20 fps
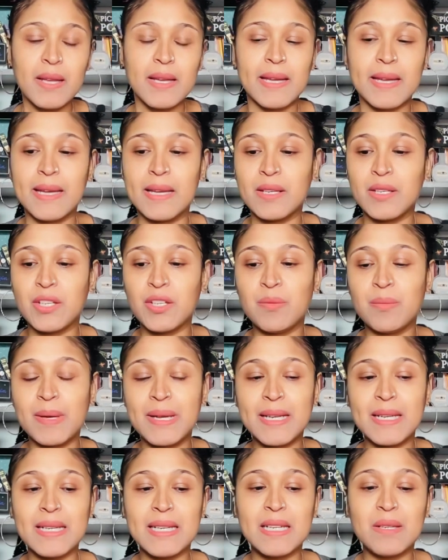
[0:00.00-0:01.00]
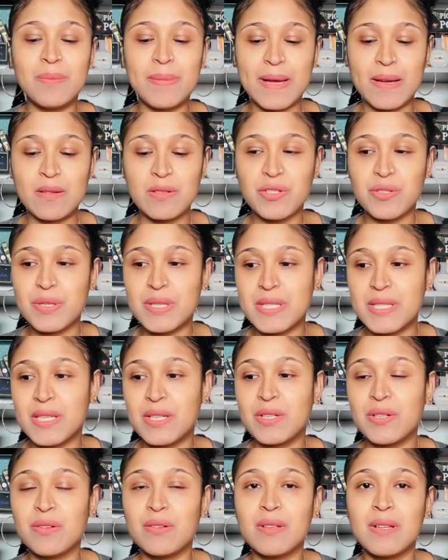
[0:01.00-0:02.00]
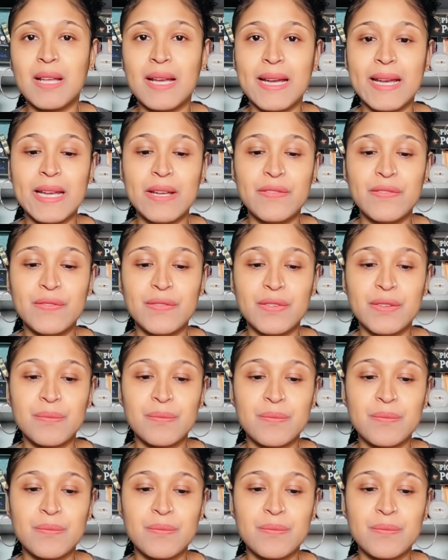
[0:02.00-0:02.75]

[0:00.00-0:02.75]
And you may need boundaries in your life